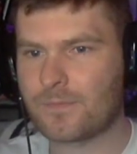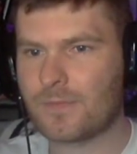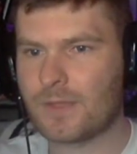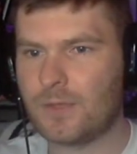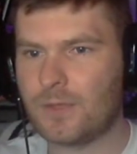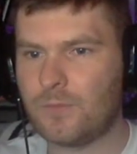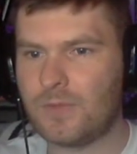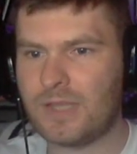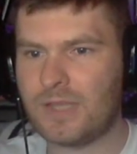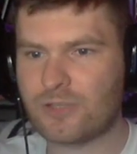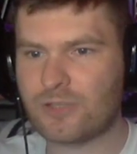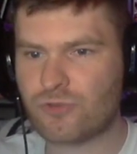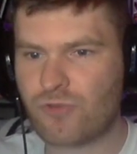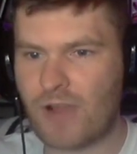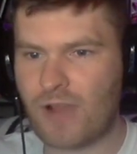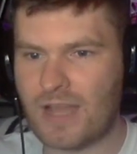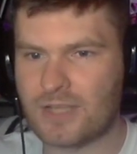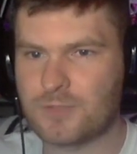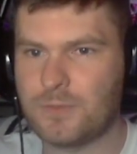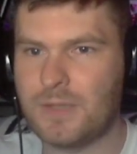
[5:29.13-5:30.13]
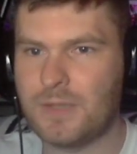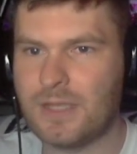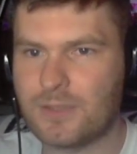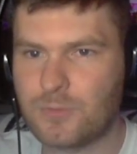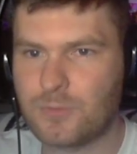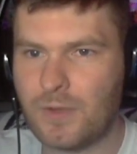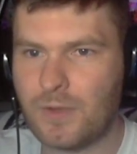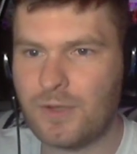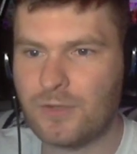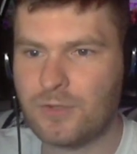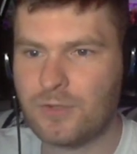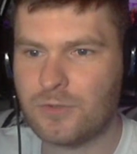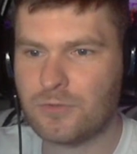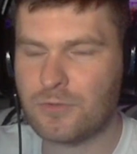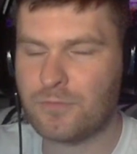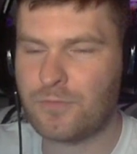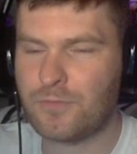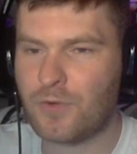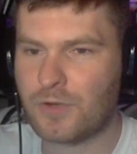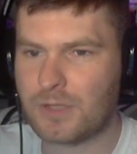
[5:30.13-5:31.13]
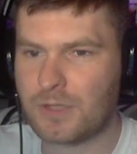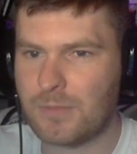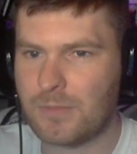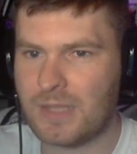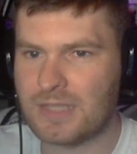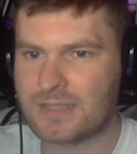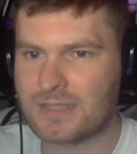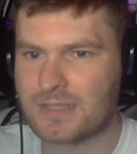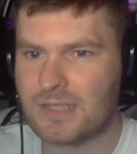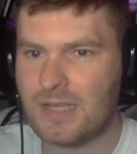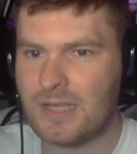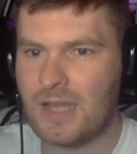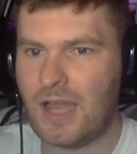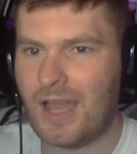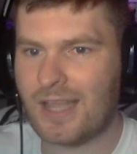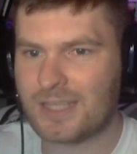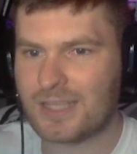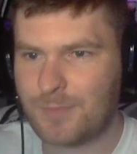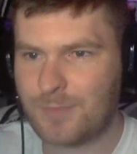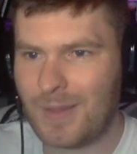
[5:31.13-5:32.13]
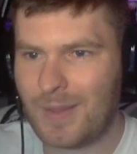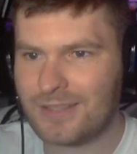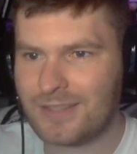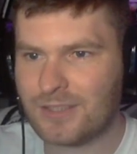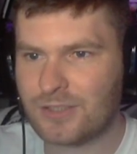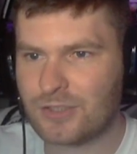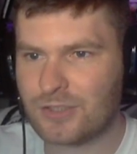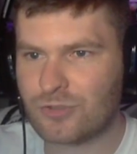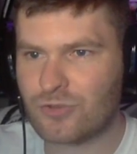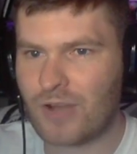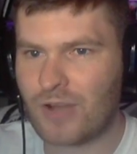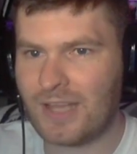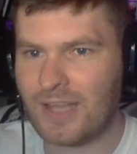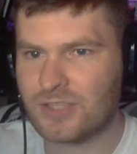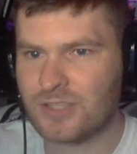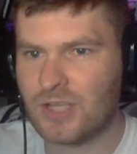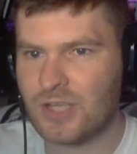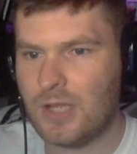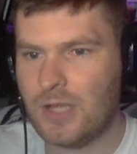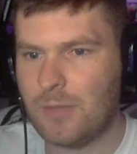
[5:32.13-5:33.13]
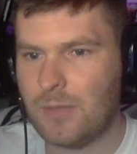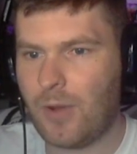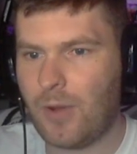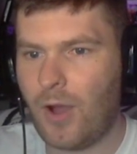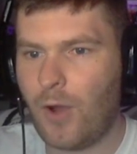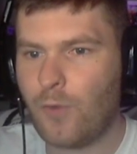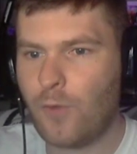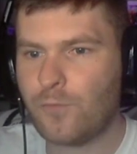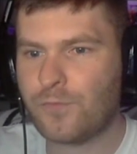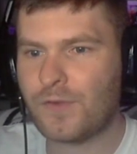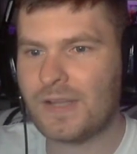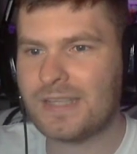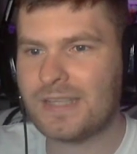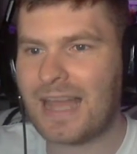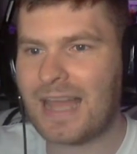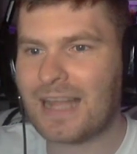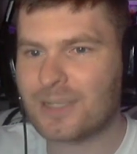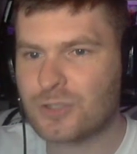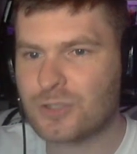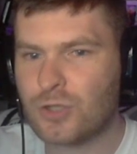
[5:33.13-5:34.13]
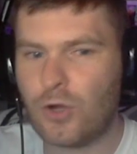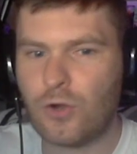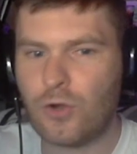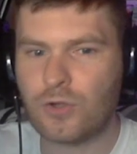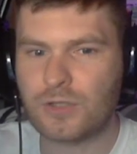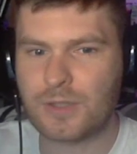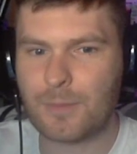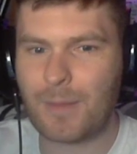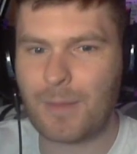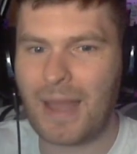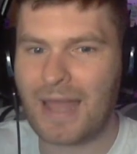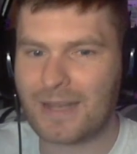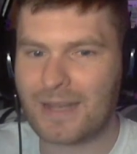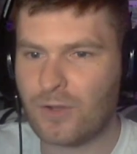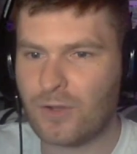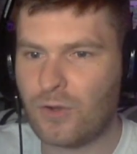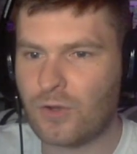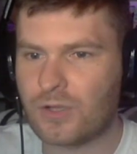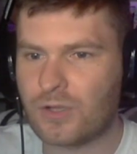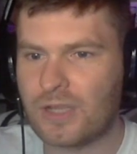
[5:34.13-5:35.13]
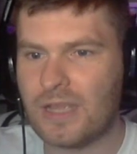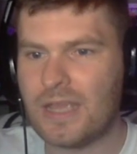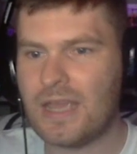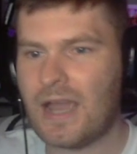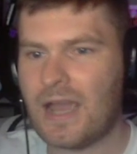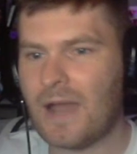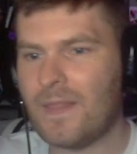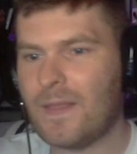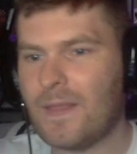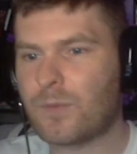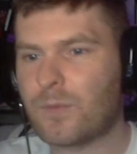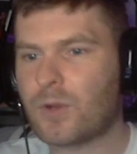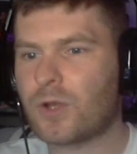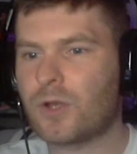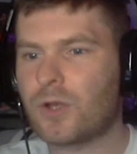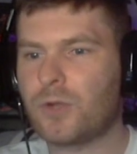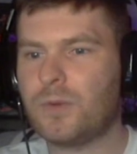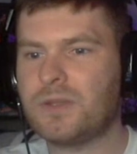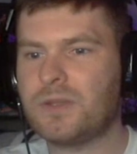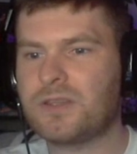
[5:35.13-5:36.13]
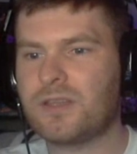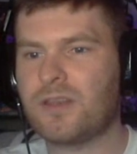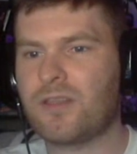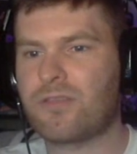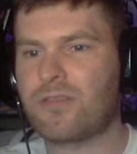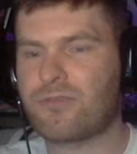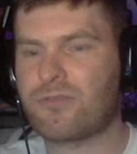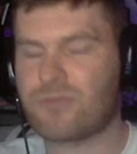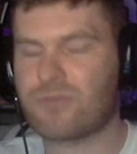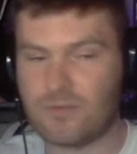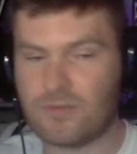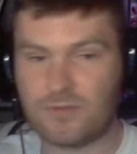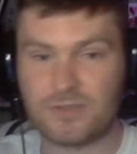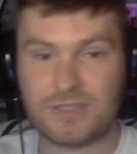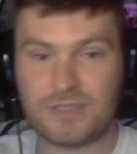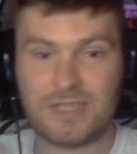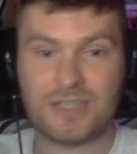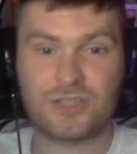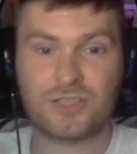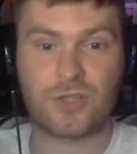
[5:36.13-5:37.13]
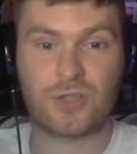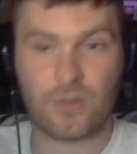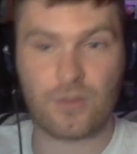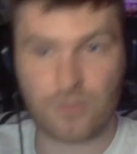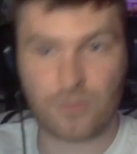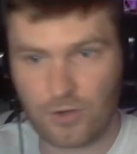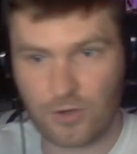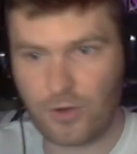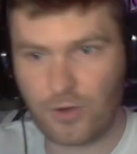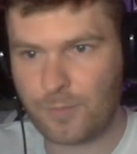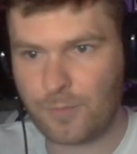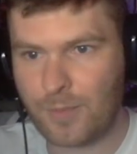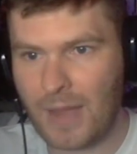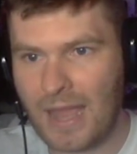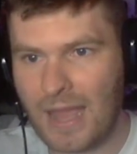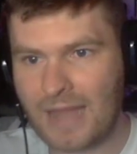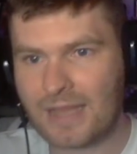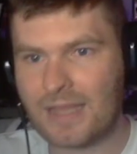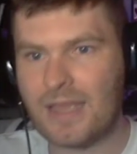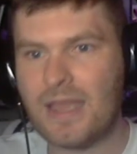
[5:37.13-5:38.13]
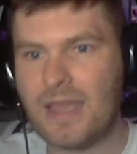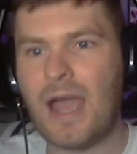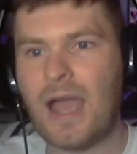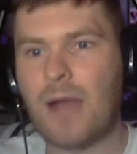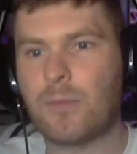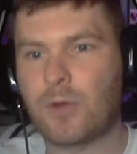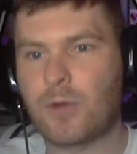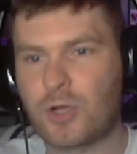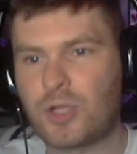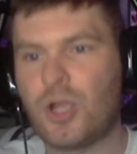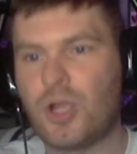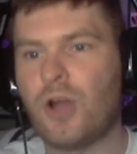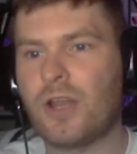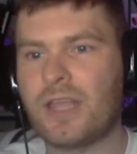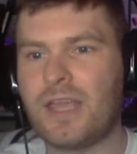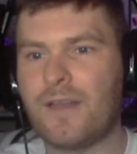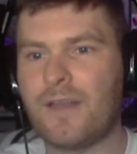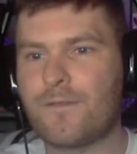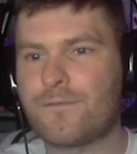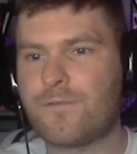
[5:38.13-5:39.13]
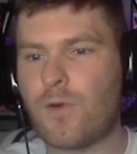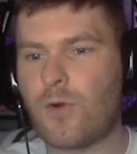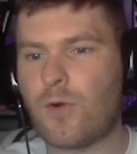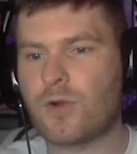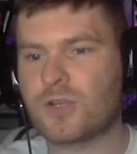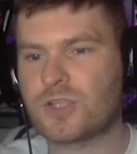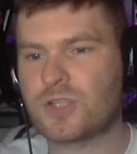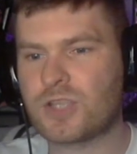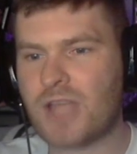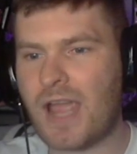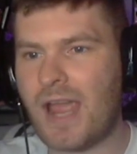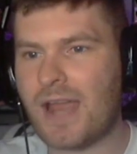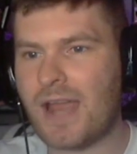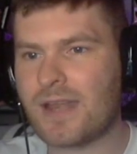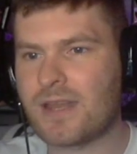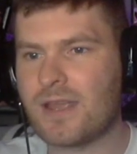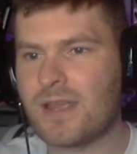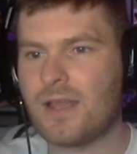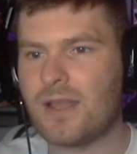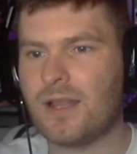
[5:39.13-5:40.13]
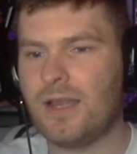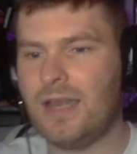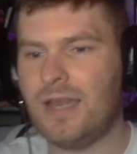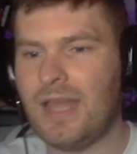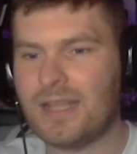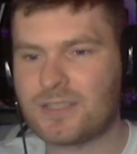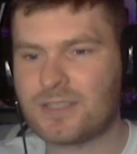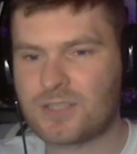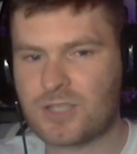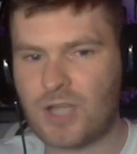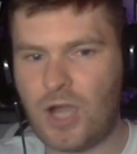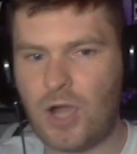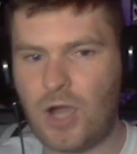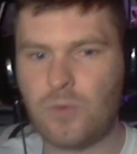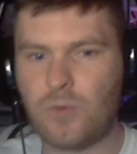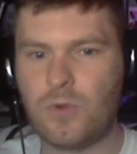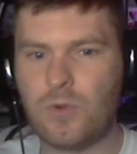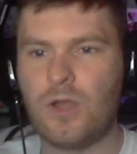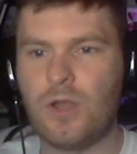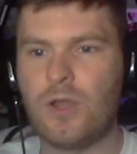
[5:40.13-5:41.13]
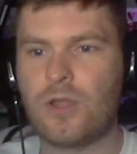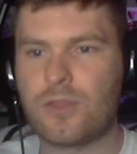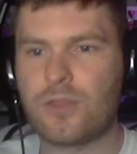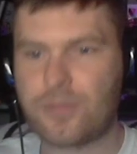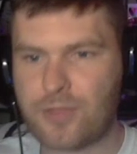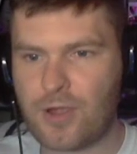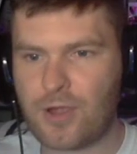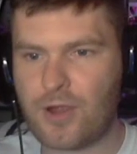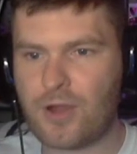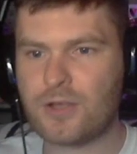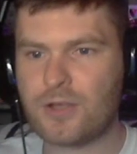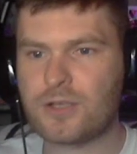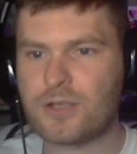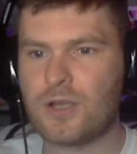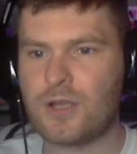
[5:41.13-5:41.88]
We get trash. We get two hundred forty knees. I expected to trash, but hopefully that took the bad luck. And then we're going to go into this, this third pack. And we're going to get a forged card. Let's go. Third